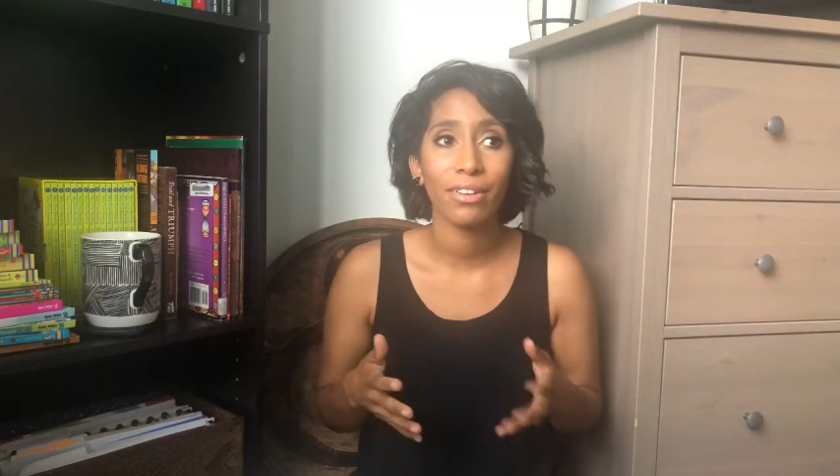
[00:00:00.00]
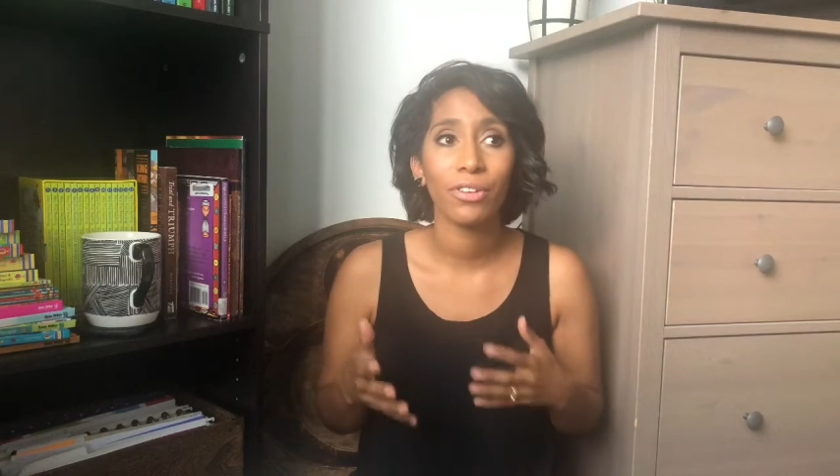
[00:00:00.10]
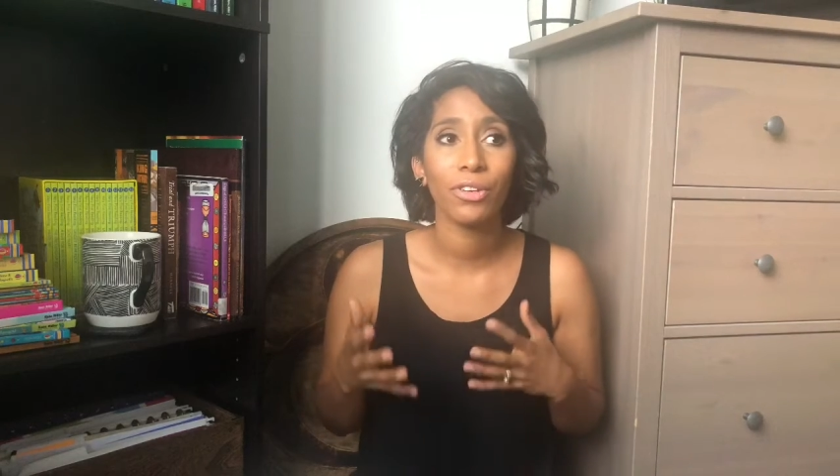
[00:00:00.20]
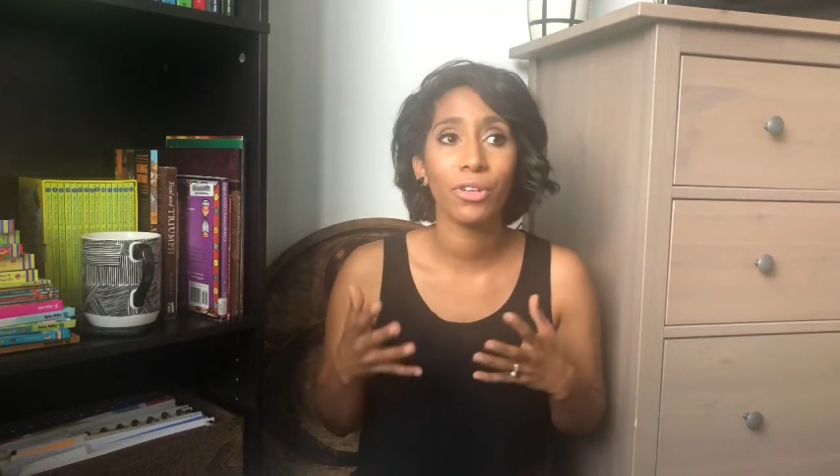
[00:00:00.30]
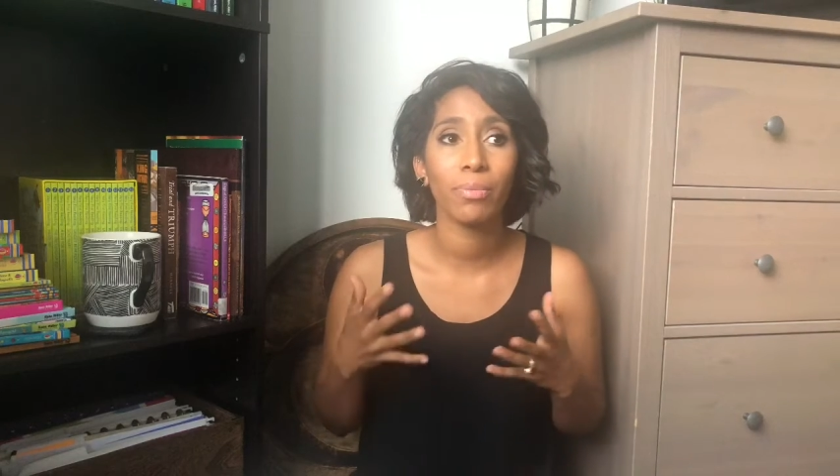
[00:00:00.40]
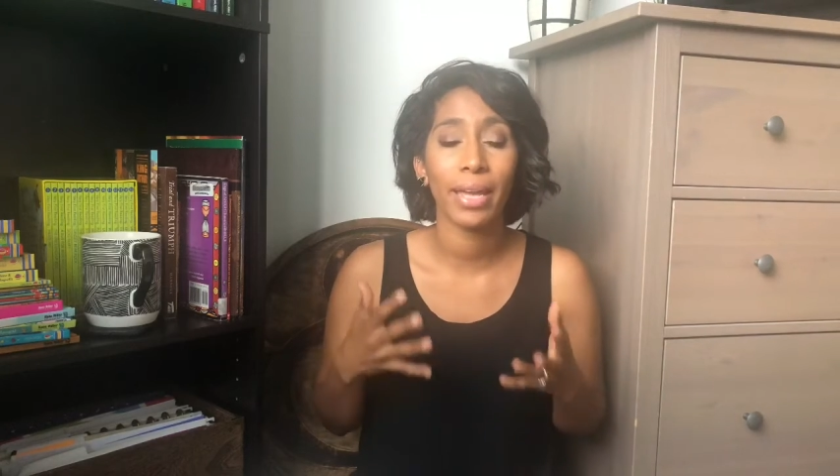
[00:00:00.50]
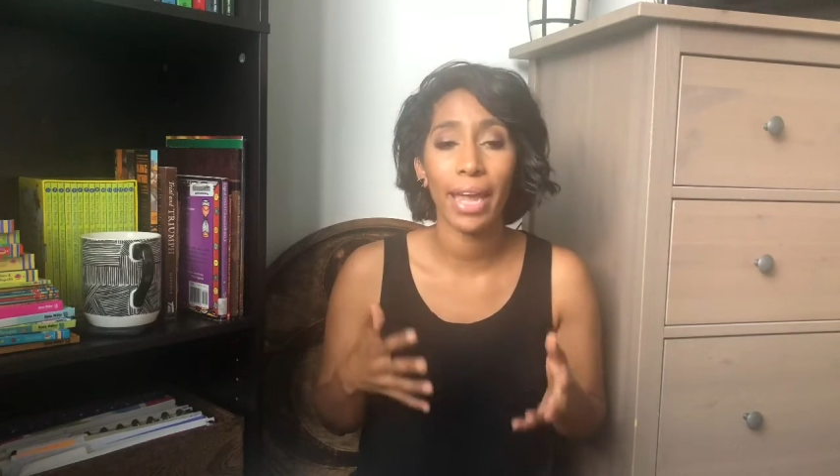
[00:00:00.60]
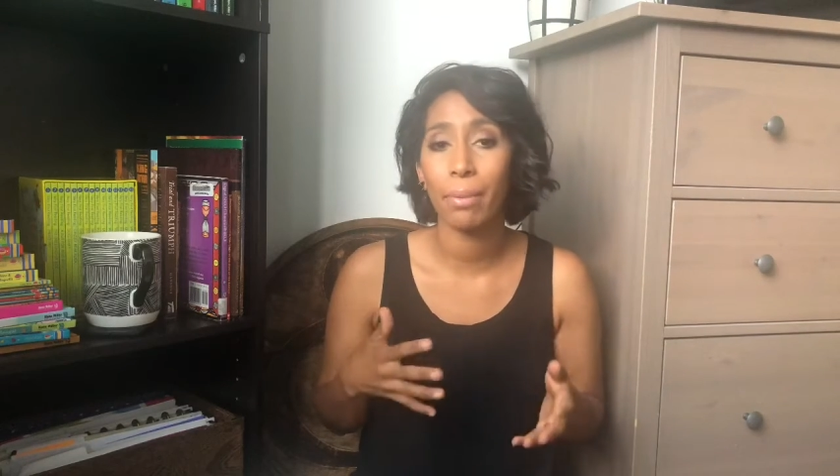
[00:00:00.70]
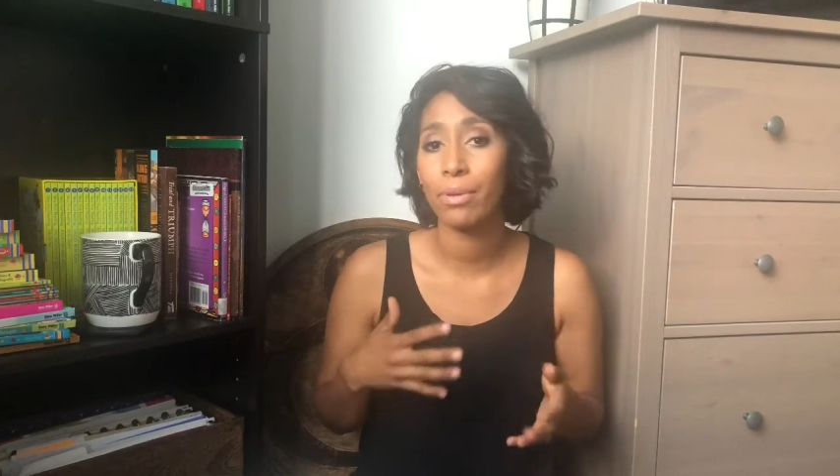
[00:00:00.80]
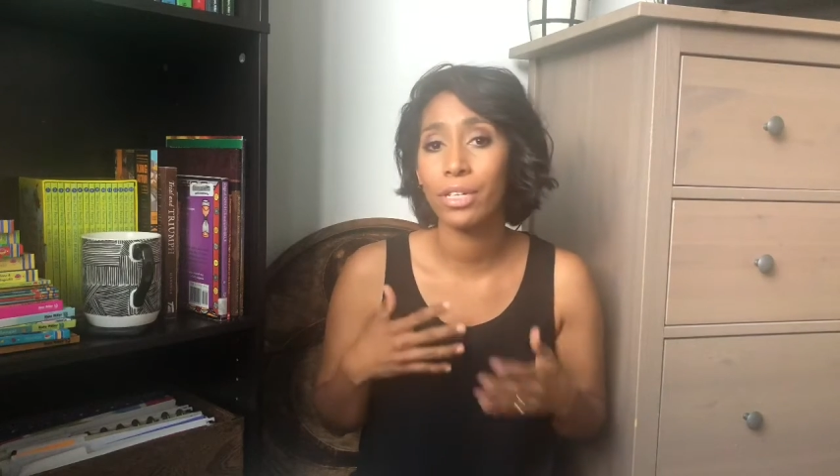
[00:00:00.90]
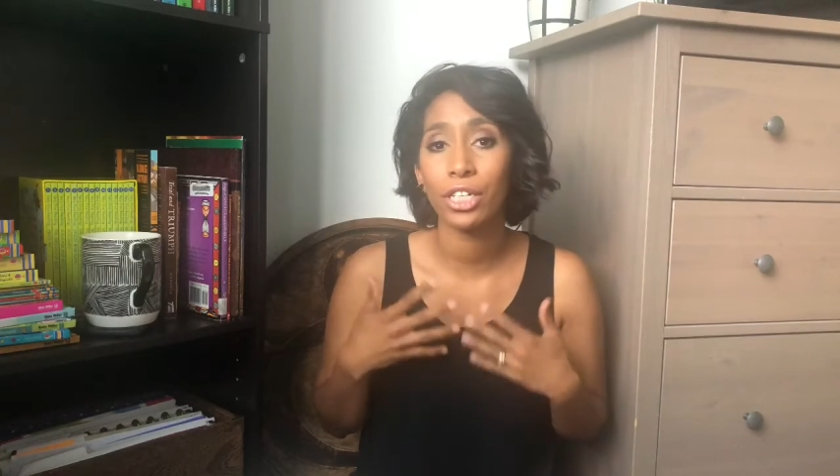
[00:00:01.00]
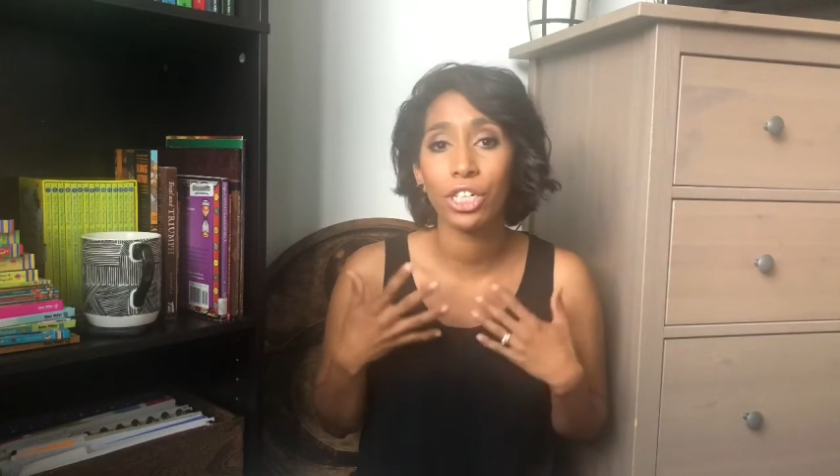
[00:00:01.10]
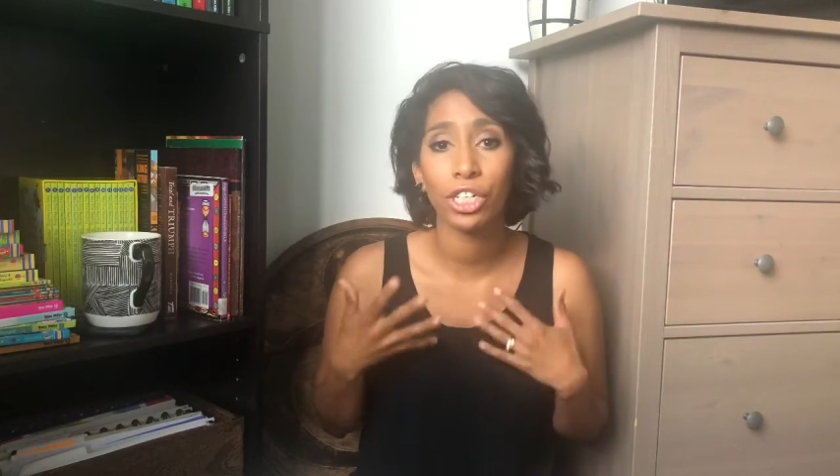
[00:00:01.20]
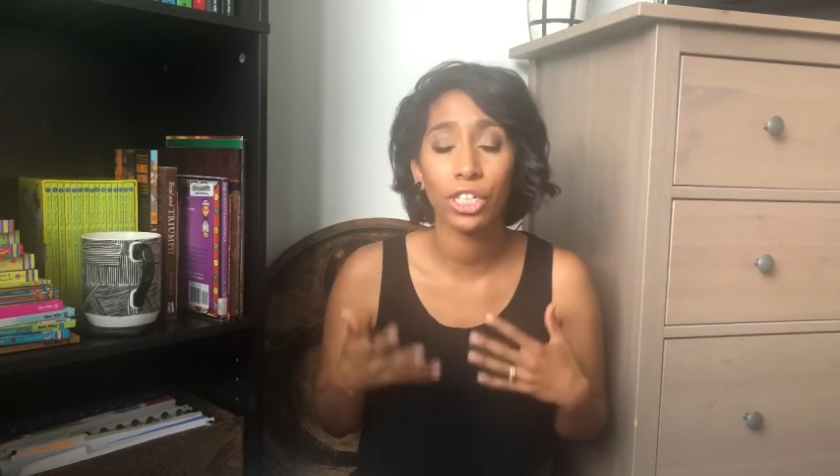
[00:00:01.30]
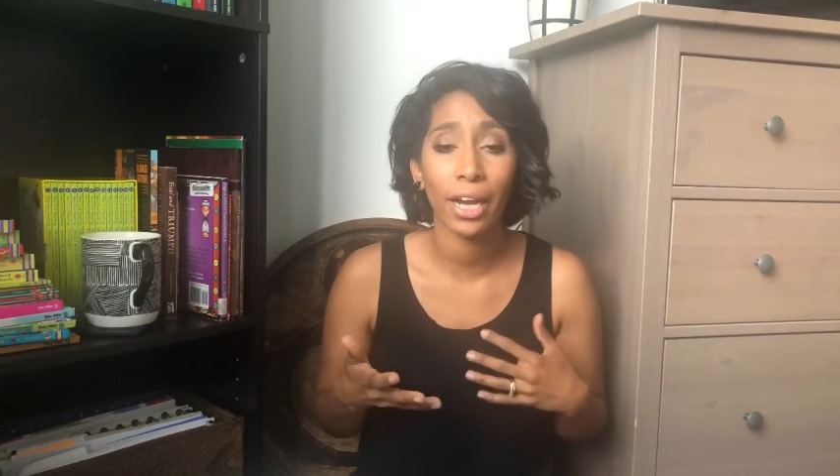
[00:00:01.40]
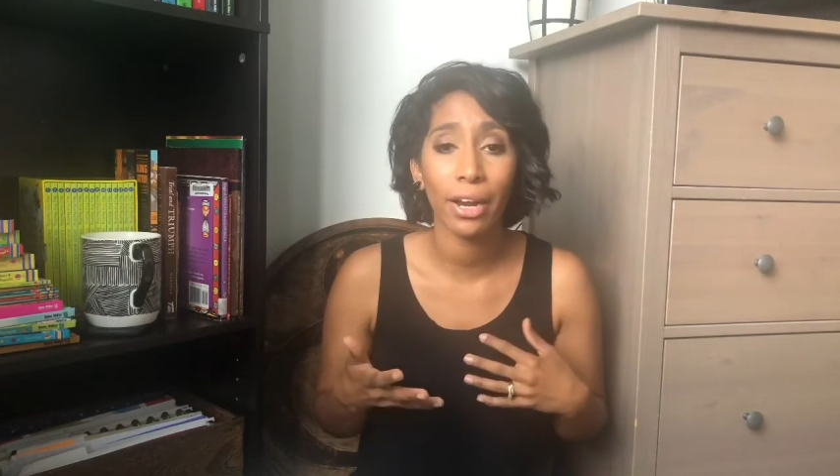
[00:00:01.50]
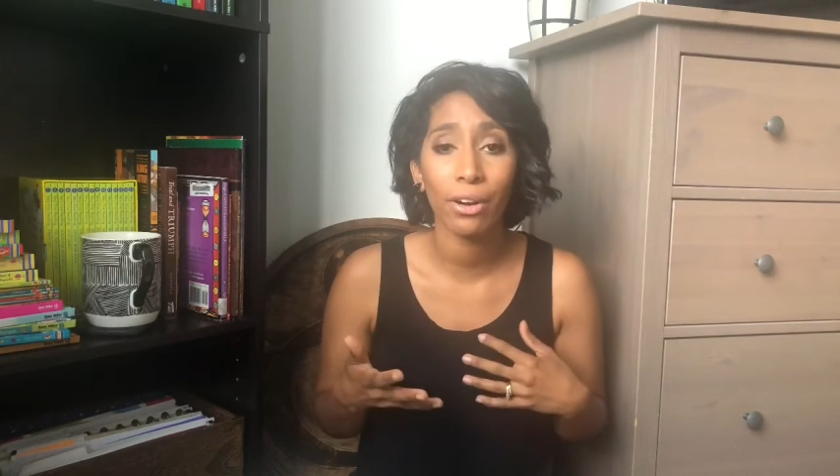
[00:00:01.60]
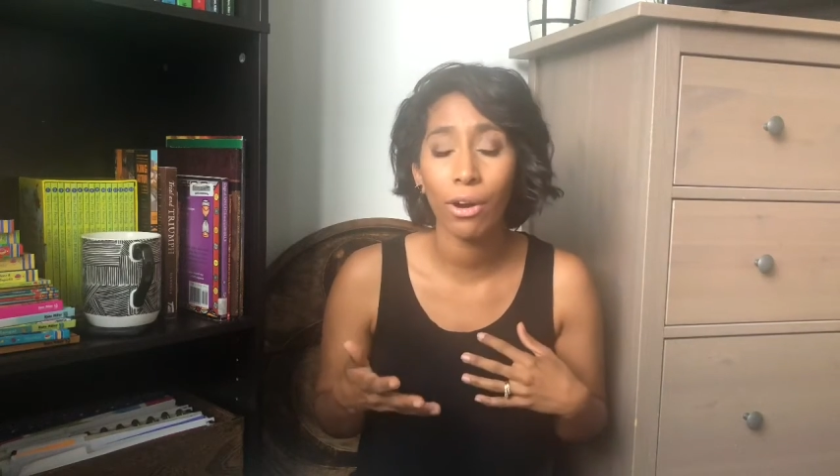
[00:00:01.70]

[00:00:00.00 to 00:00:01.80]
to be able to share